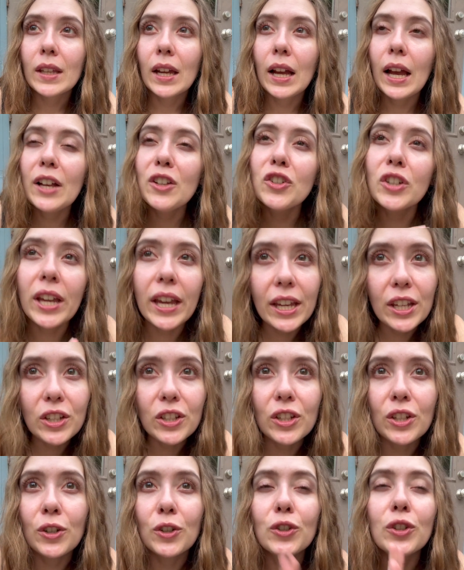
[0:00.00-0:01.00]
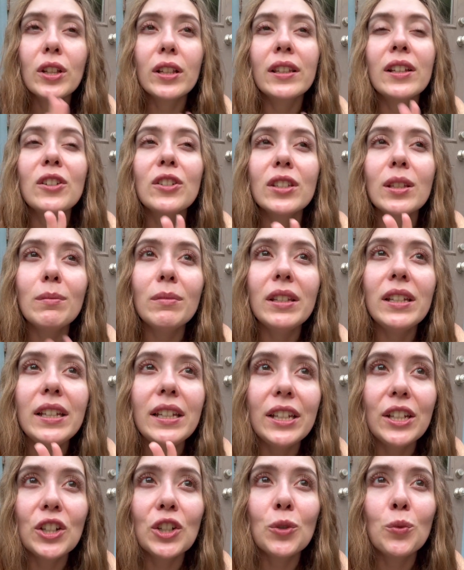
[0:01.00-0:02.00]
education or so, there's something
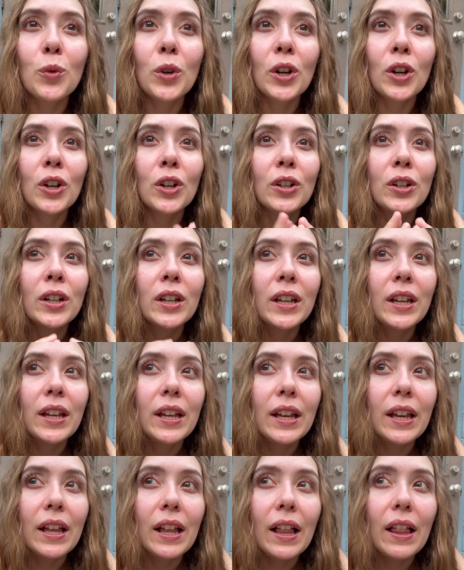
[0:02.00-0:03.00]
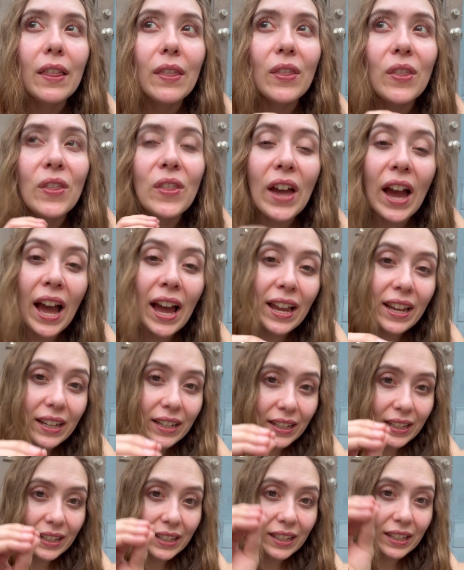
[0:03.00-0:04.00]
here where that
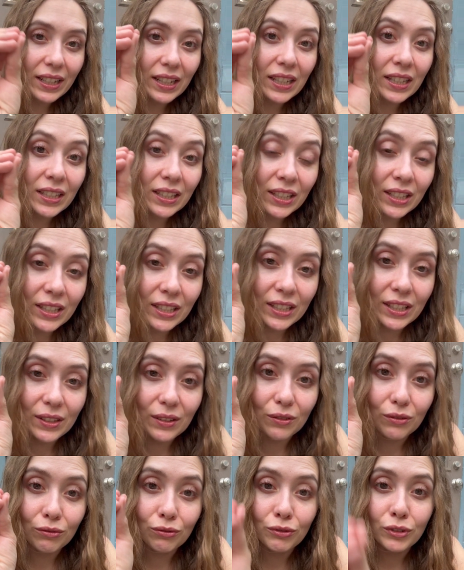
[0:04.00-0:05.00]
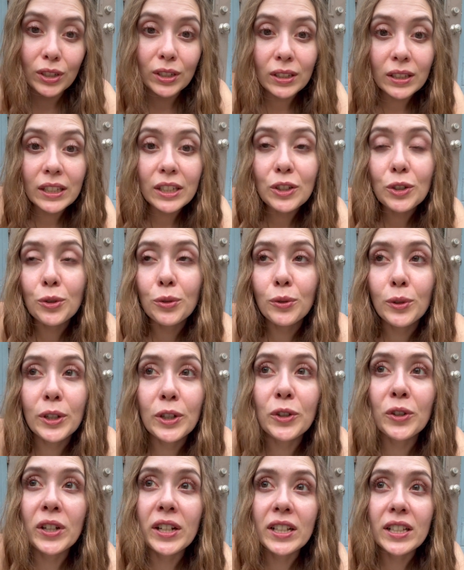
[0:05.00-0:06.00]
is really
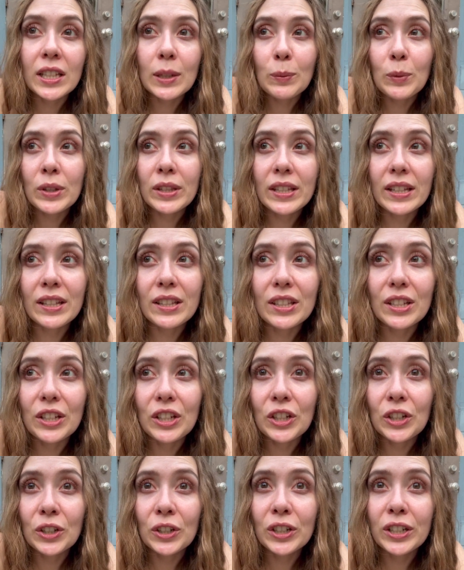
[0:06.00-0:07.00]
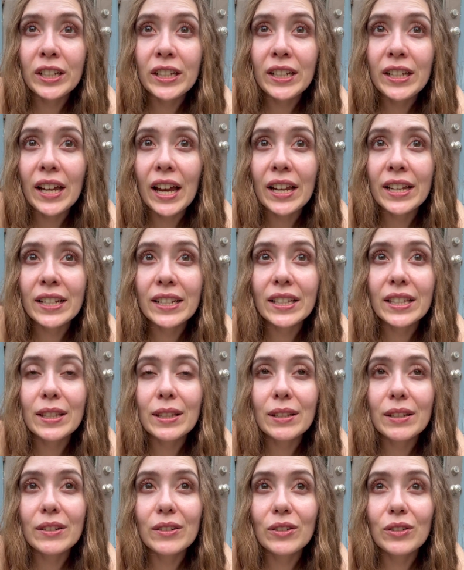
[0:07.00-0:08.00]
triggering someone's insecurity and it's
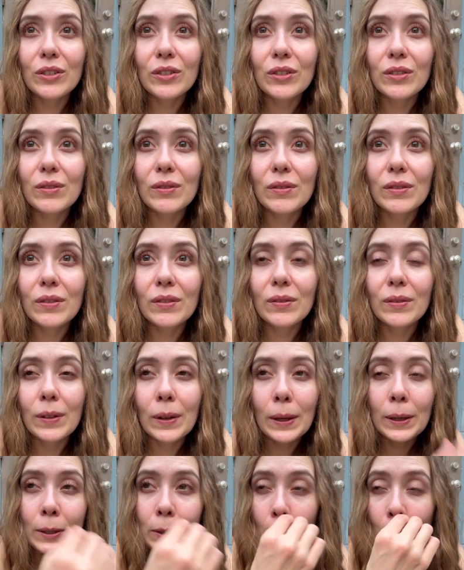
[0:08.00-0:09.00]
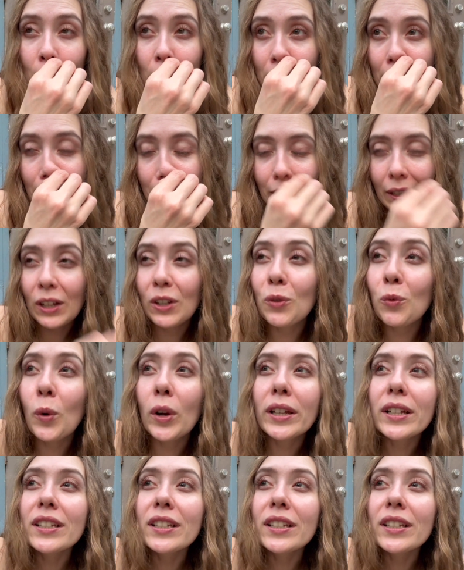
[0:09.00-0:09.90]
it's almost like they're wanting